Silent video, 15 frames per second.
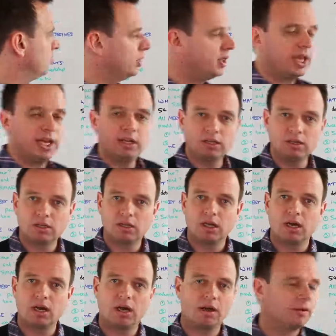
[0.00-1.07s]
within
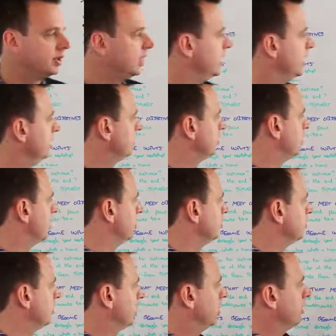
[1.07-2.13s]
each of
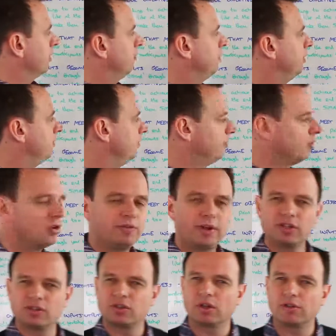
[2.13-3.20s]
those 54
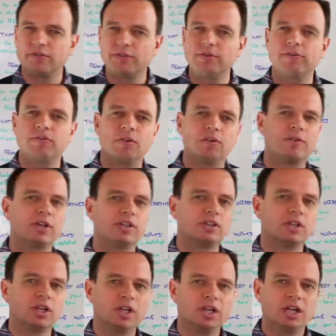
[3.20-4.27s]
events, so the 54 events,
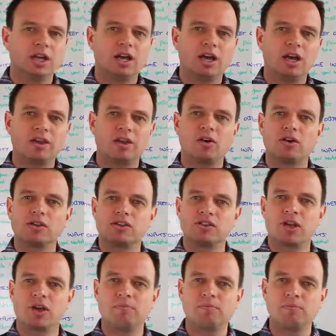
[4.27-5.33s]
there are
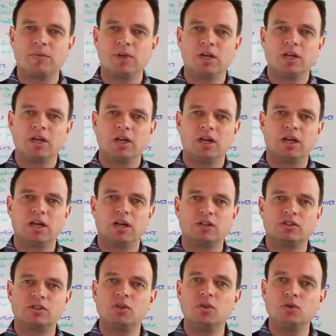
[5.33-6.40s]
some
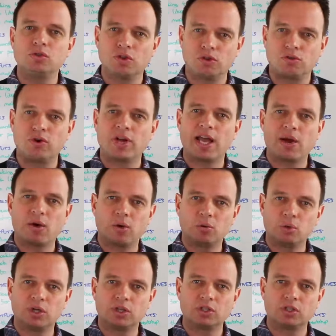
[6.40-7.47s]
2 to 3 hour
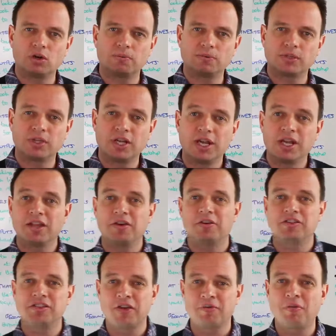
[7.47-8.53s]
workshops, there are
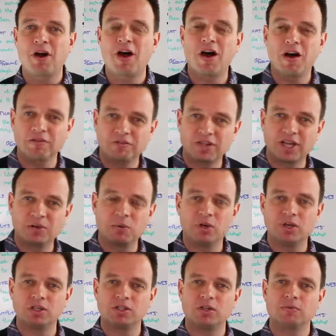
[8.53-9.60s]
some half-day
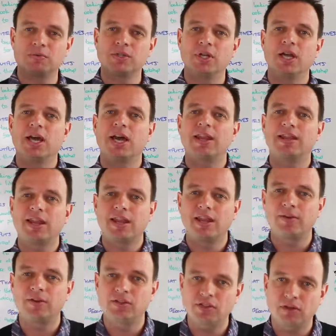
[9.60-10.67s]
workshops, and then
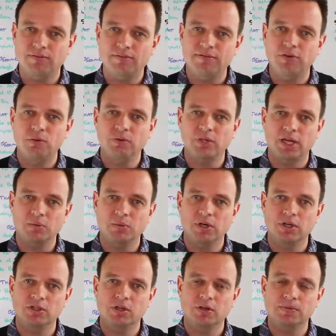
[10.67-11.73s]
there are some full-day
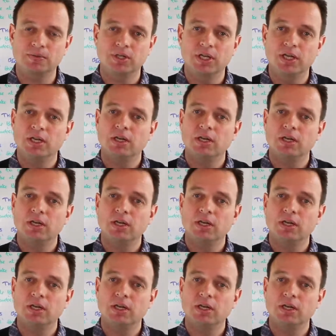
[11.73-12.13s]
workshops.